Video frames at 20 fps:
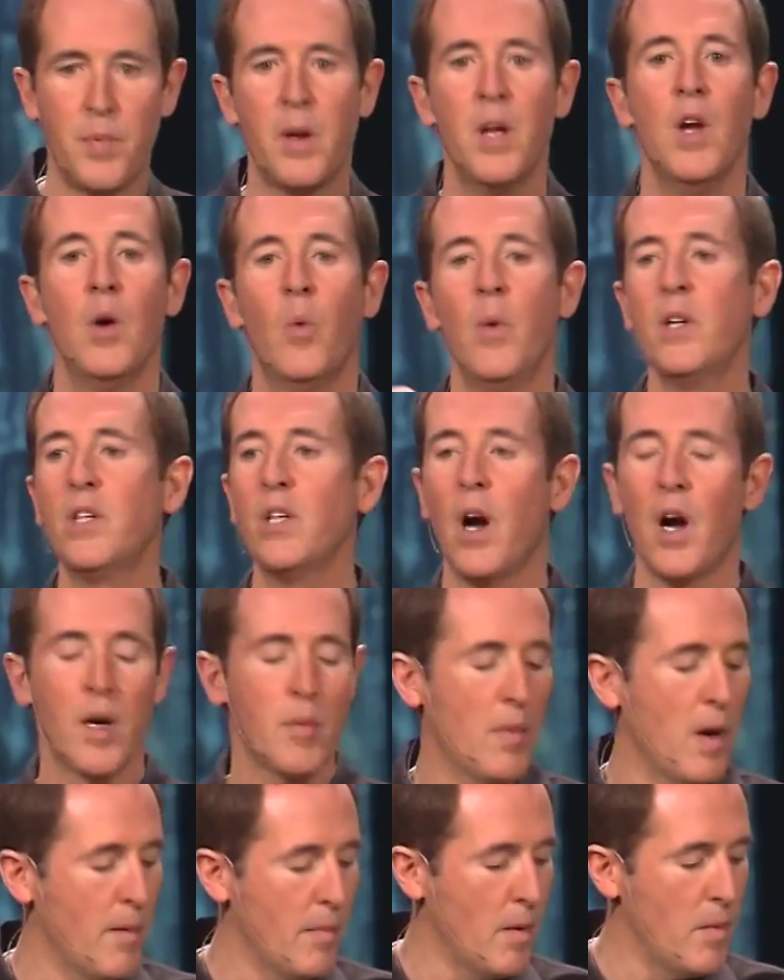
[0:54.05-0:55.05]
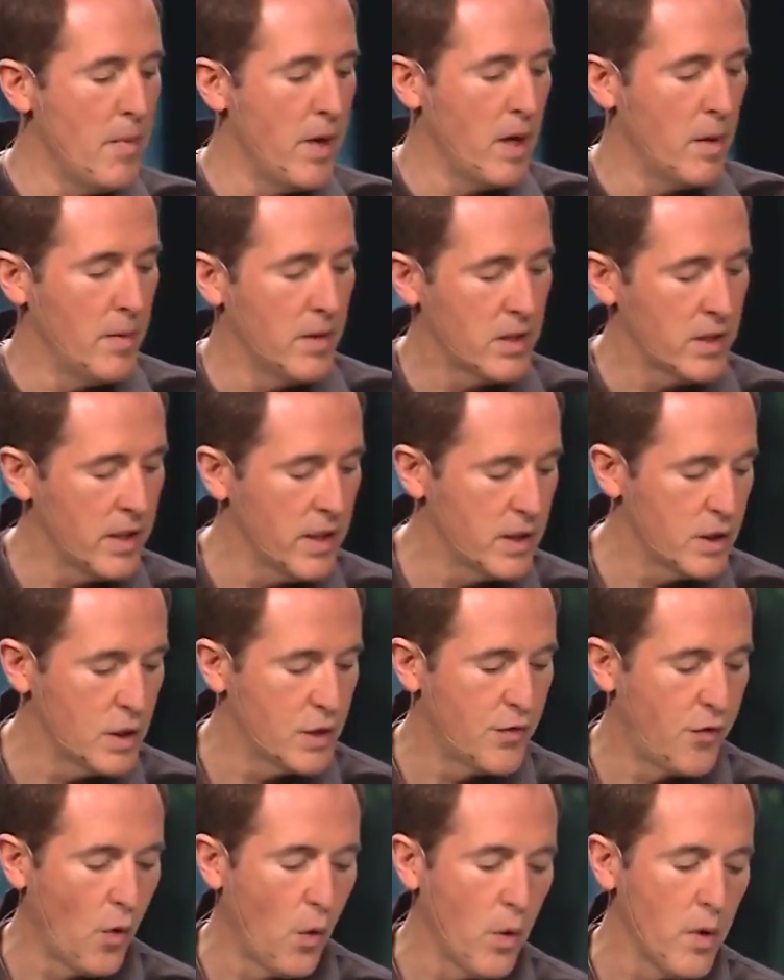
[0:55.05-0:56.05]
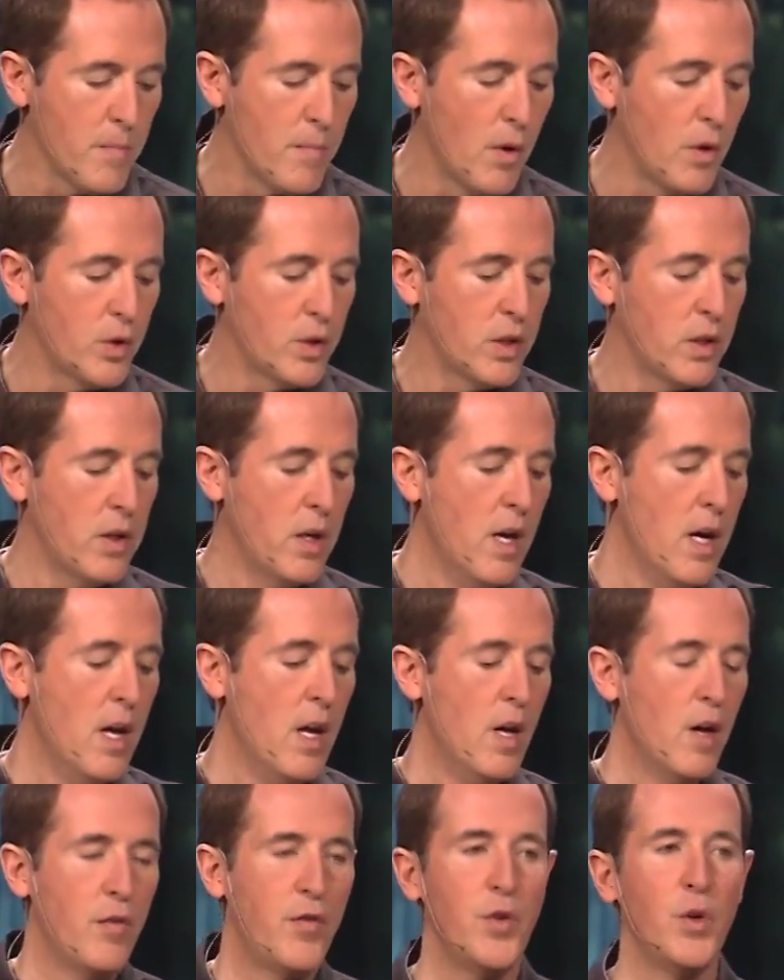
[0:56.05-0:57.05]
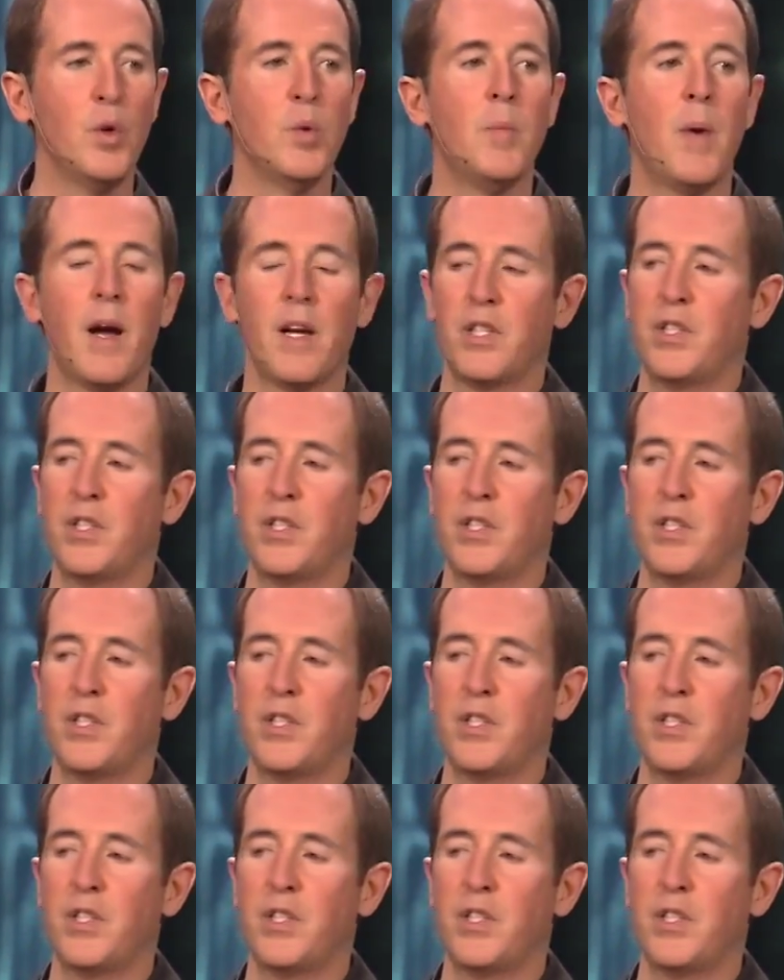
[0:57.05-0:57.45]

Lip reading: But when we talk about momentum, it's this. It's forward motion fueled by a